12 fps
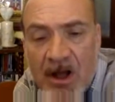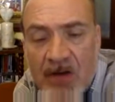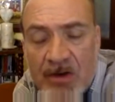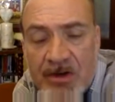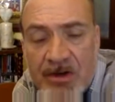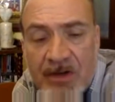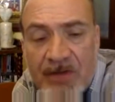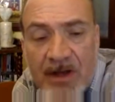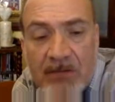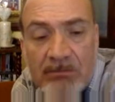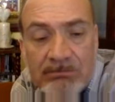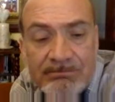hungry and tired
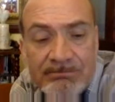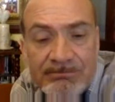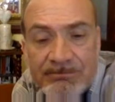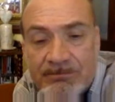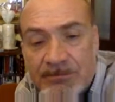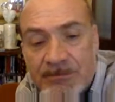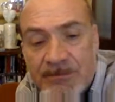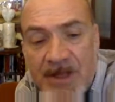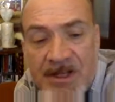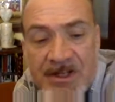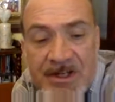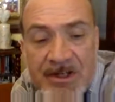value.
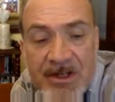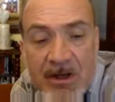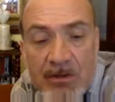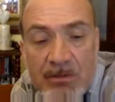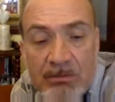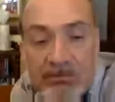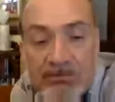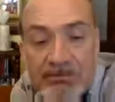It needs to code.